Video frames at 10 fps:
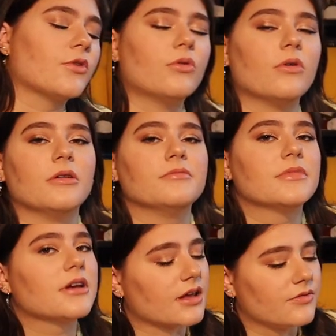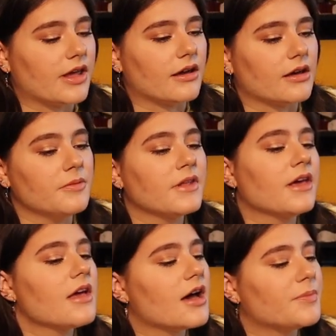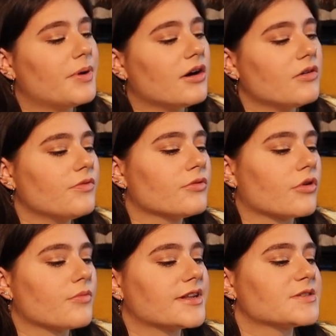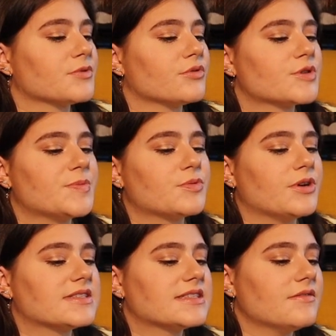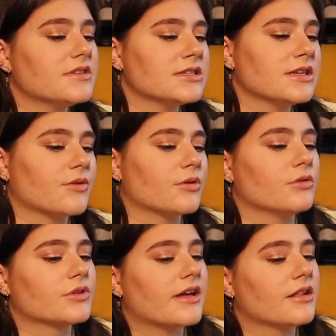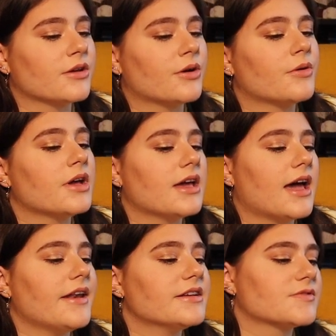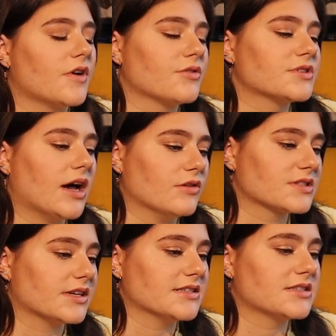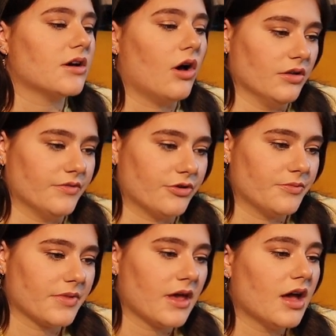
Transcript: or Riviera, a powerful romance blooms between 17-year-old Elio and his father's houseguest, Oliver.